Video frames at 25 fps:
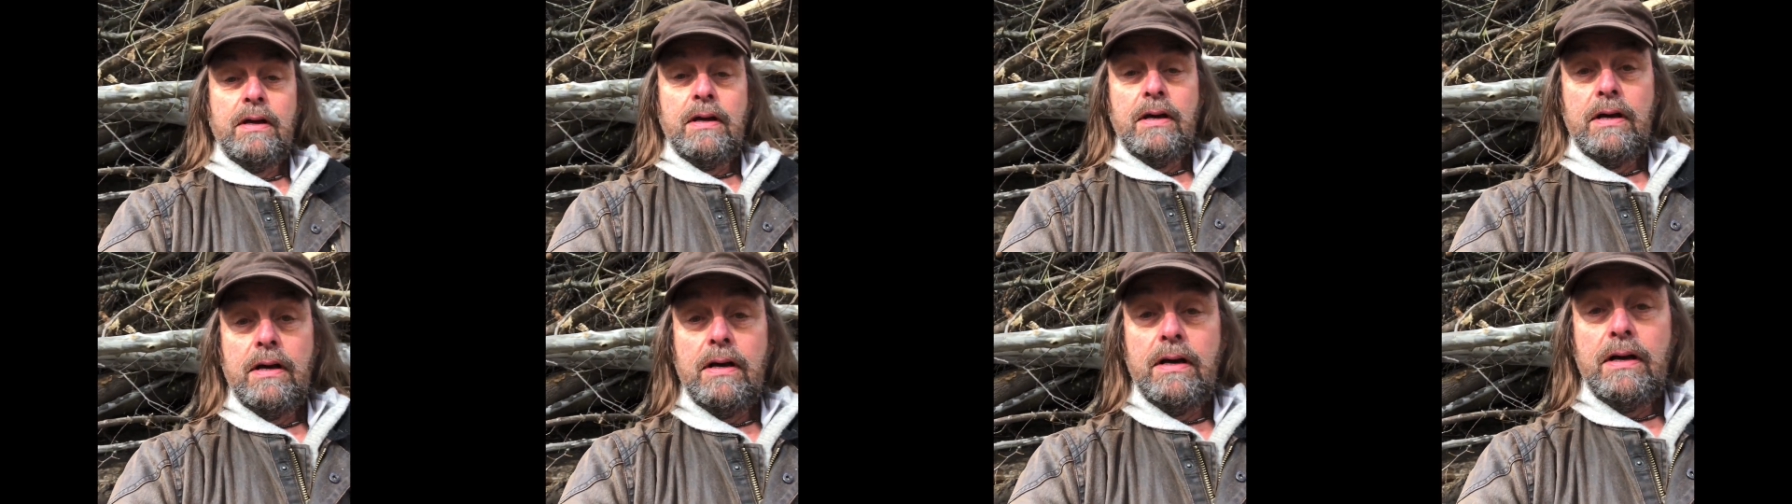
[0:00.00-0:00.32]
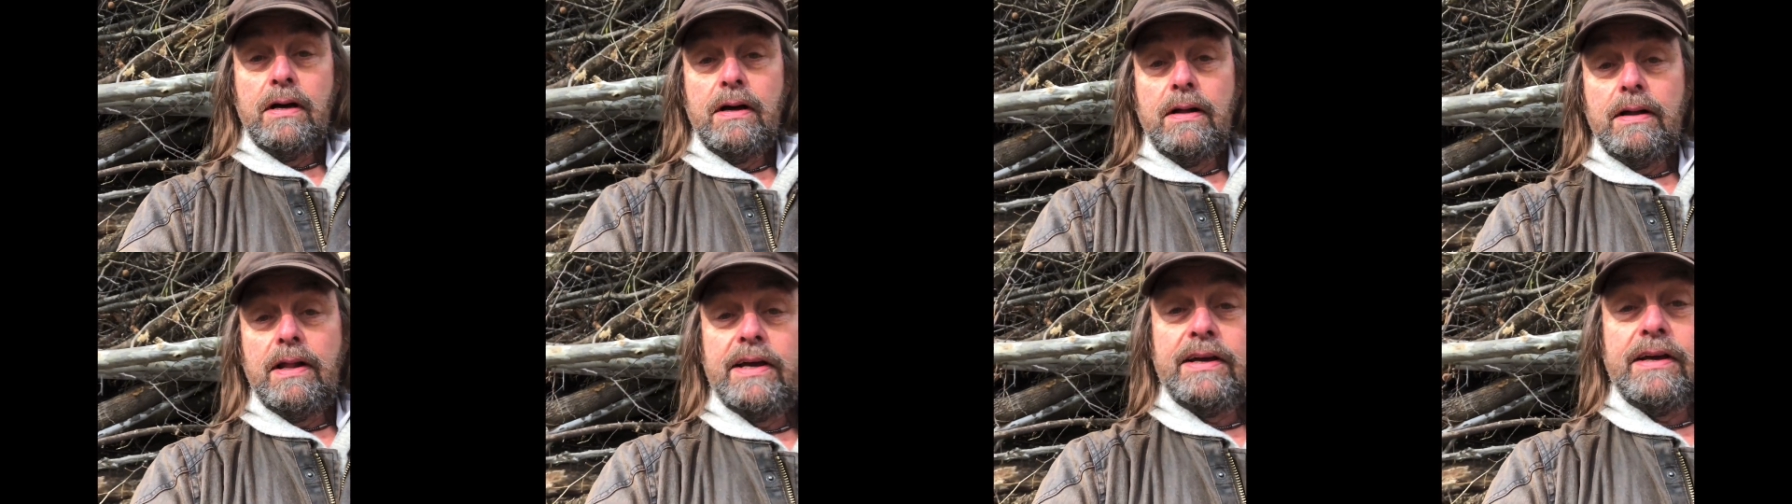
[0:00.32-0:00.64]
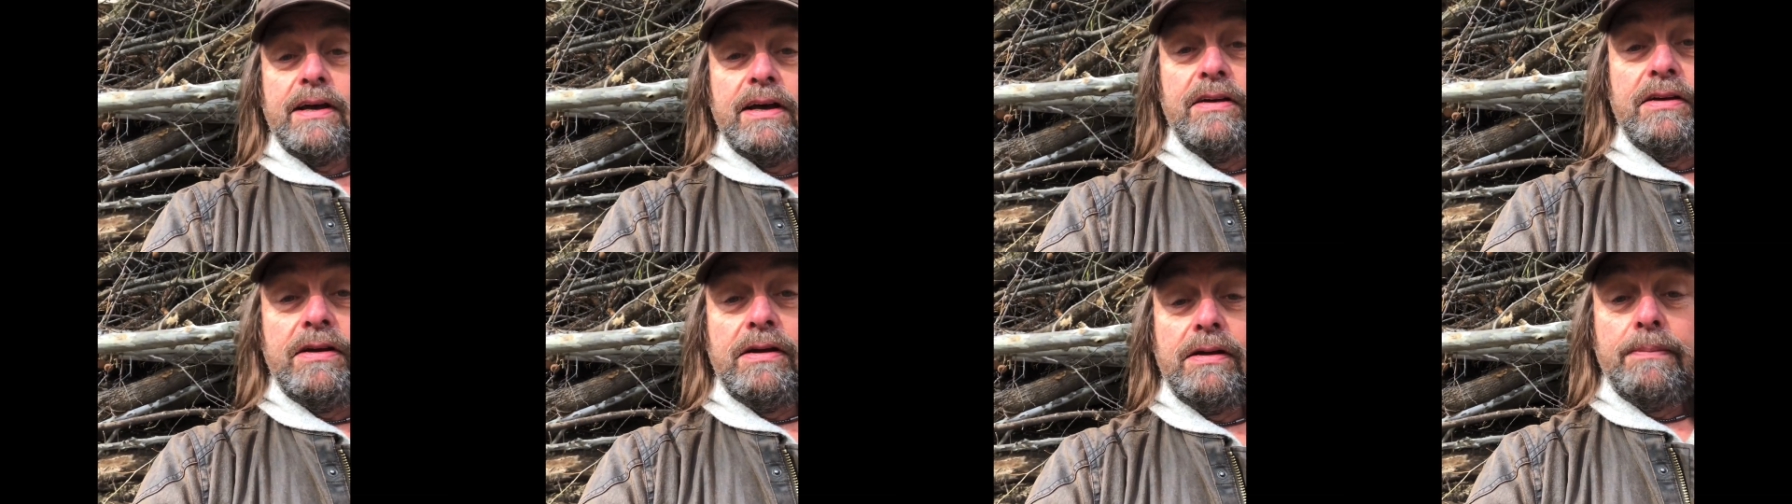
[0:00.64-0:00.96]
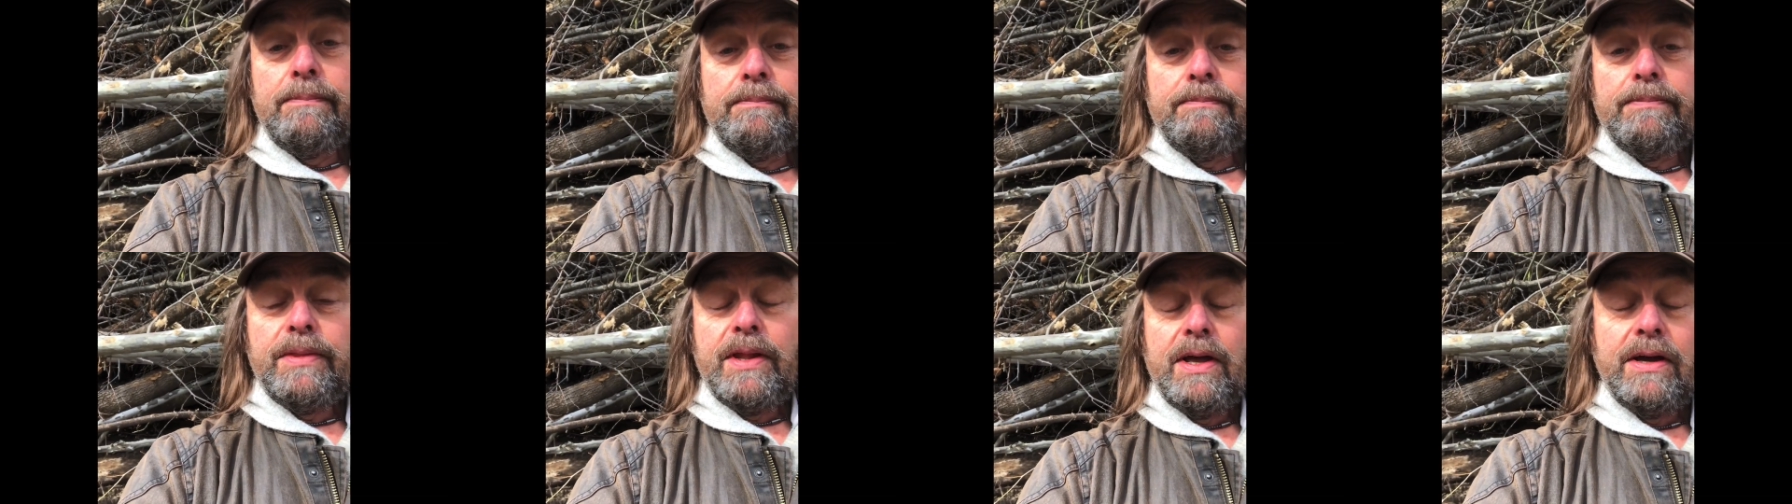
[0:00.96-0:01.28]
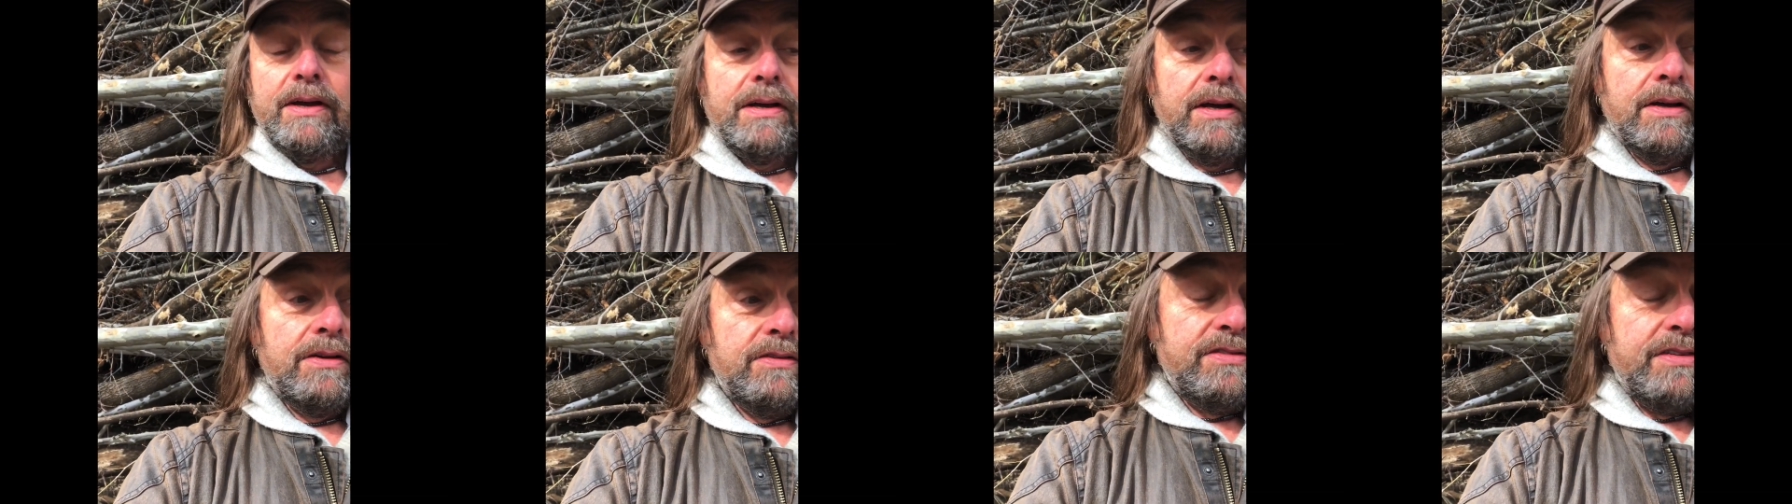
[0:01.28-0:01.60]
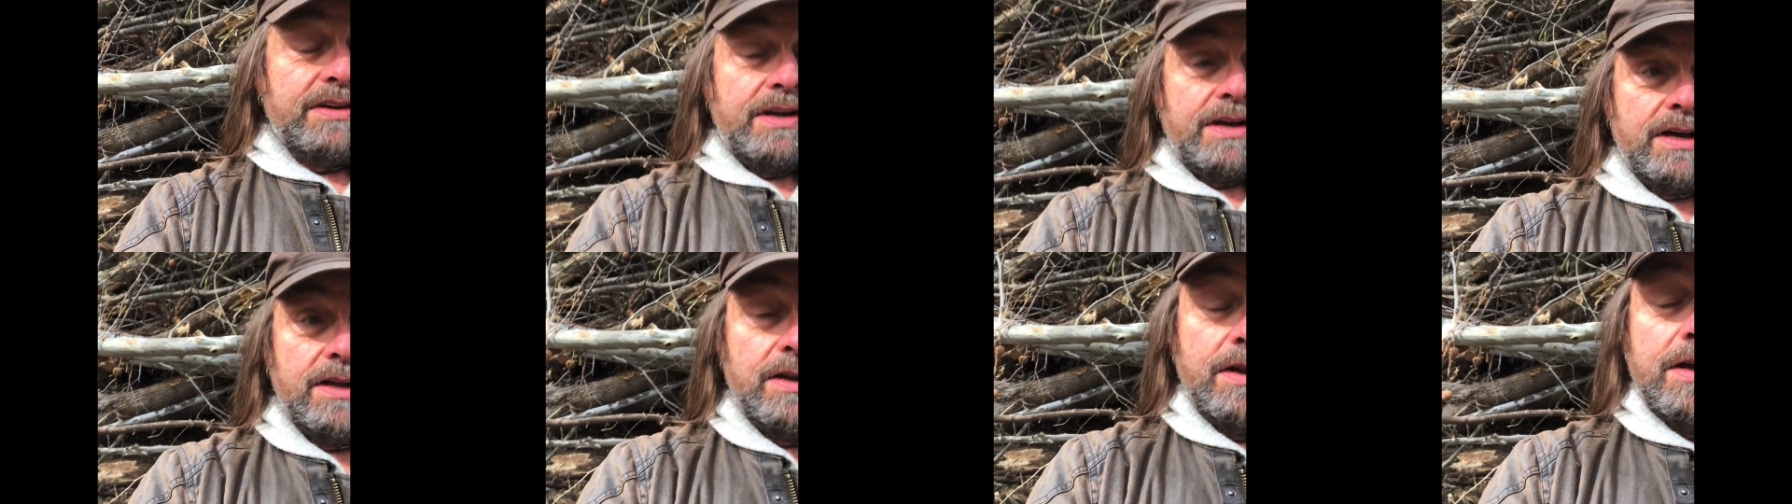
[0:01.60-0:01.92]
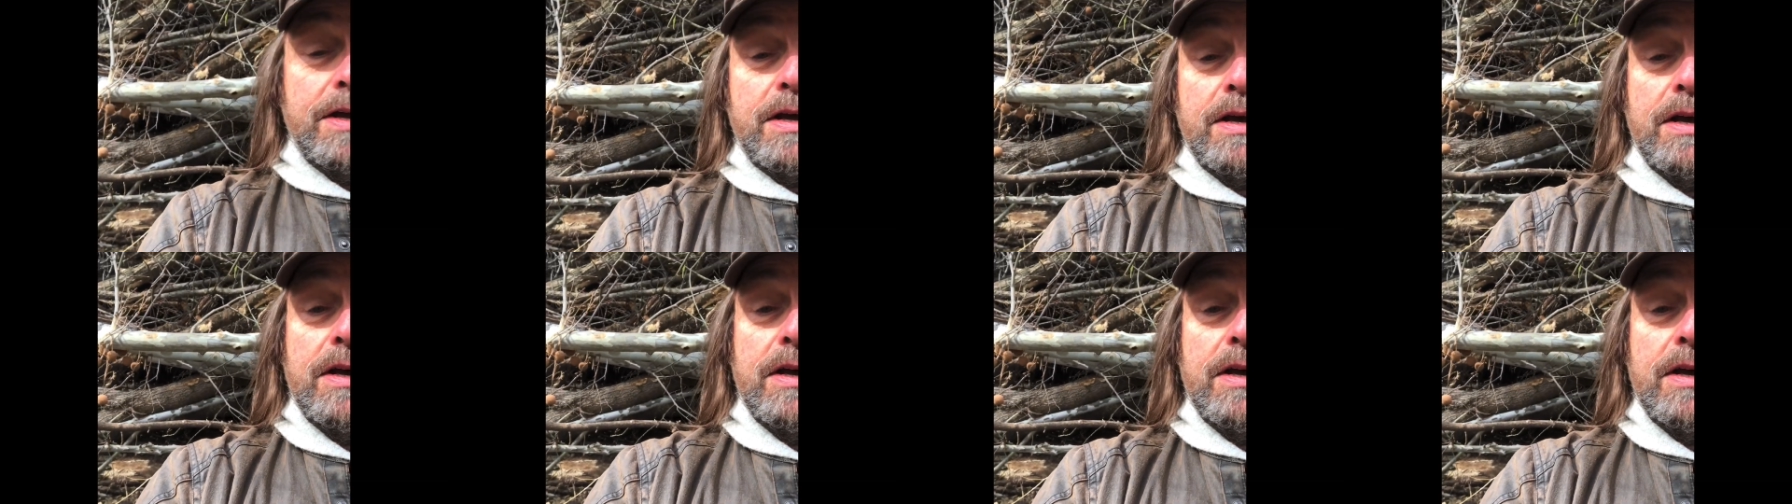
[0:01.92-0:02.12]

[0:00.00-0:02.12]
Like I said,